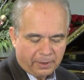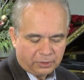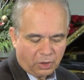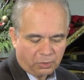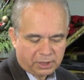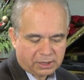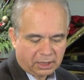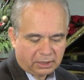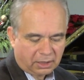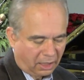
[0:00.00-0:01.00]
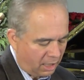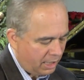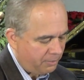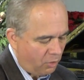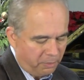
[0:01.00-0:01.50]
notice that I
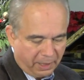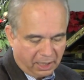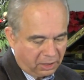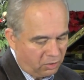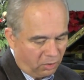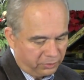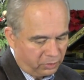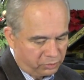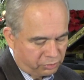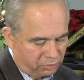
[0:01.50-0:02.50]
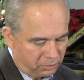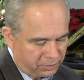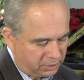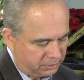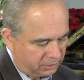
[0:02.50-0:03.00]
am obeying all those rules.